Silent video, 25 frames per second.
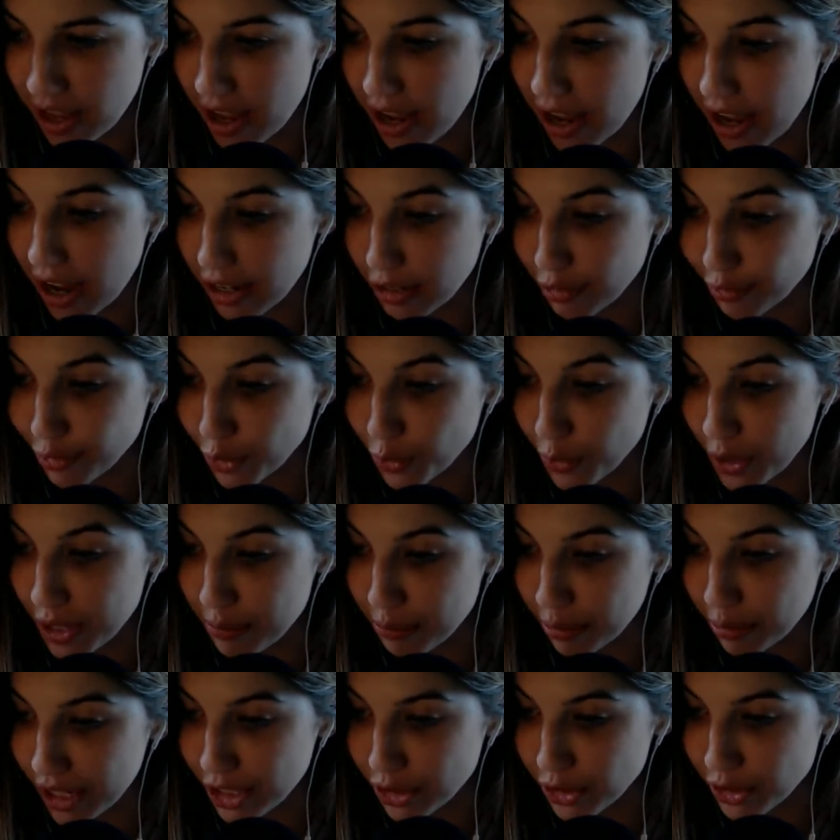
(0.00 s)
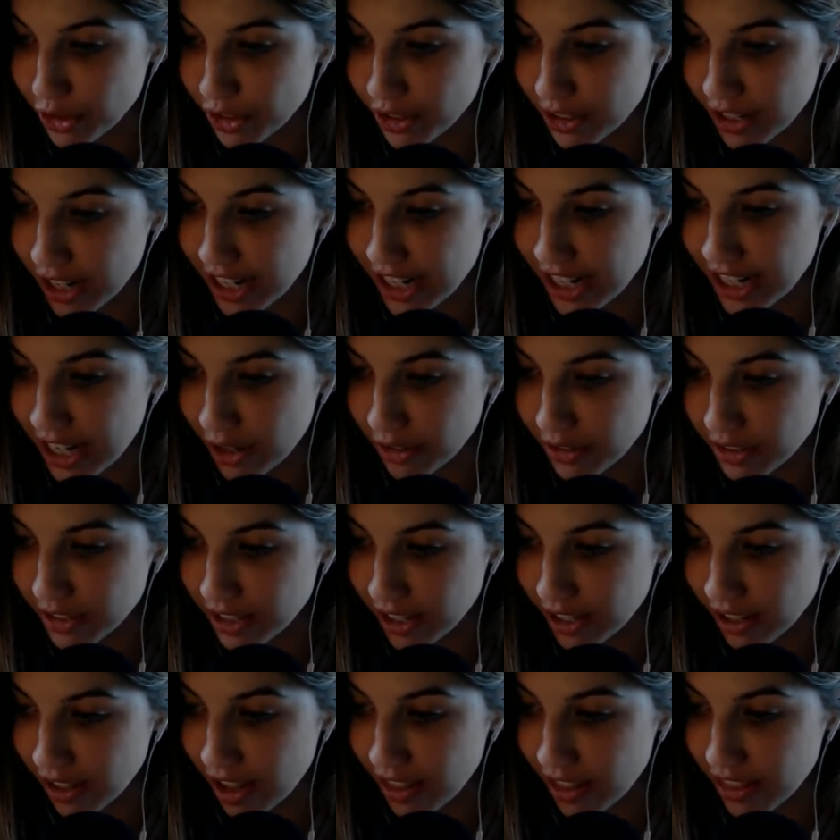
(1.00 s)
I have great pleasure in
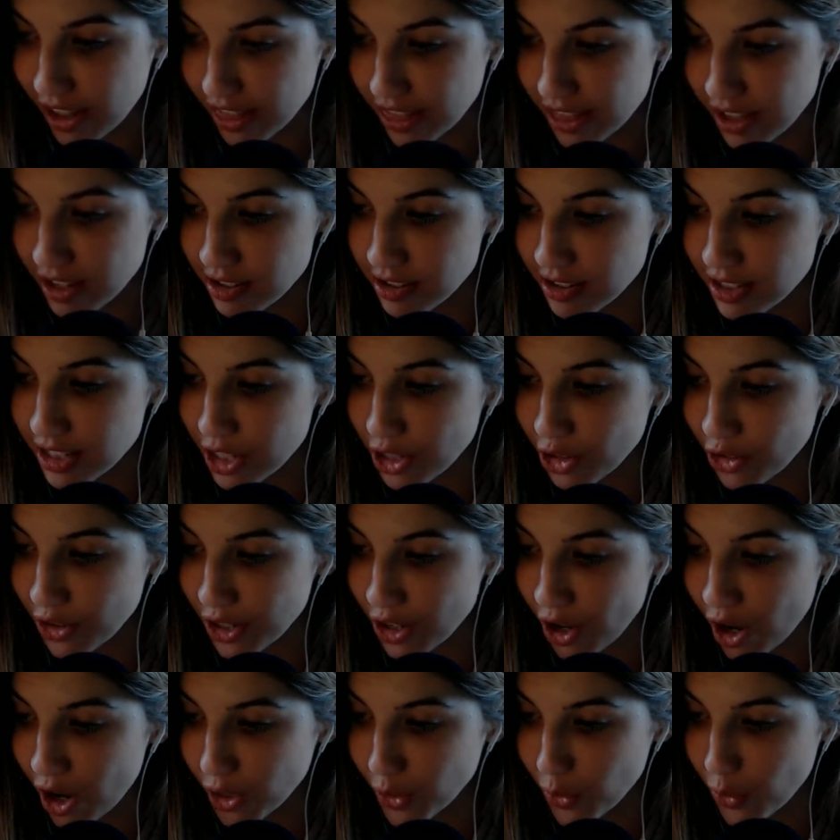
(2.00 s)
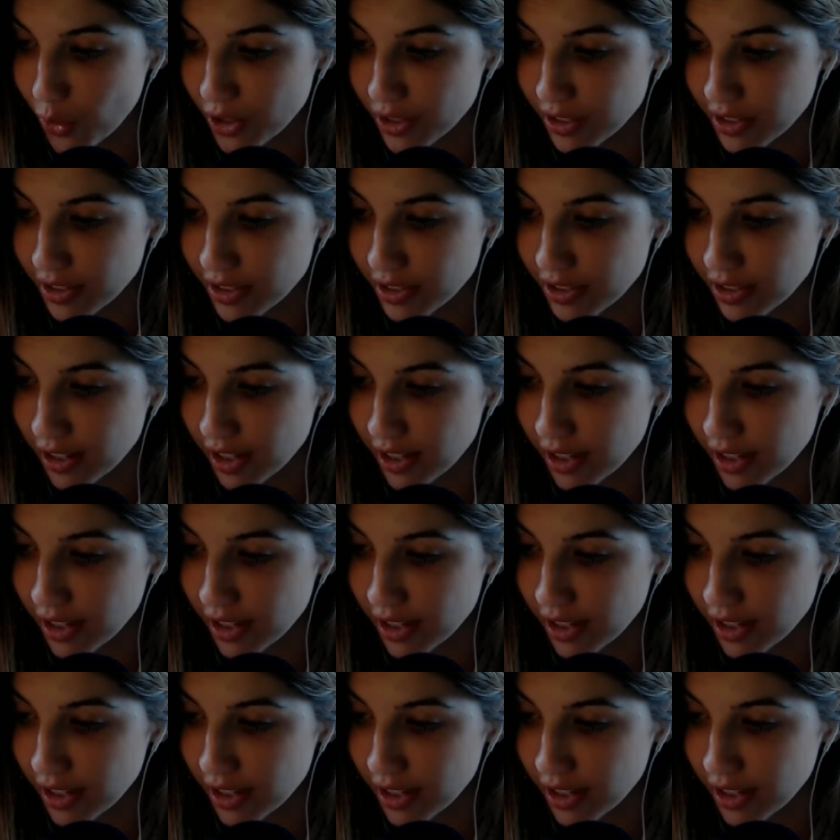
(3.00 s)
announcing that this year at Hogwarts...